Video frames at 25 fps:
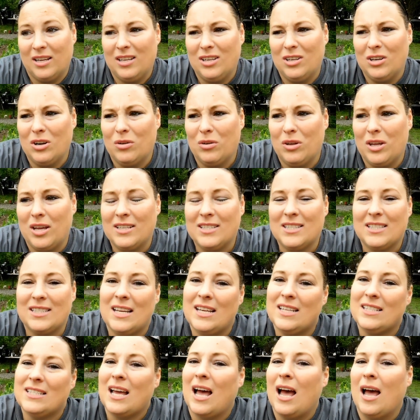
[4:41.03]
You know, you have to
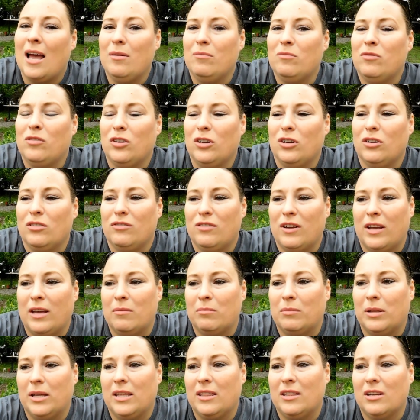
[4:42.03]
take time for your
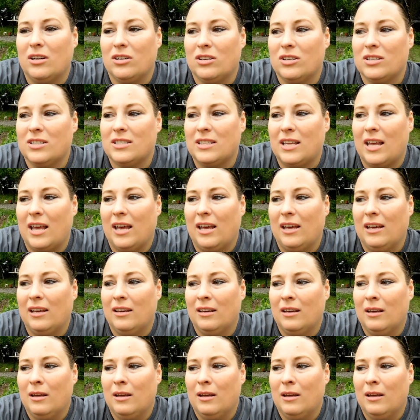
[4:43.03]
family. There's a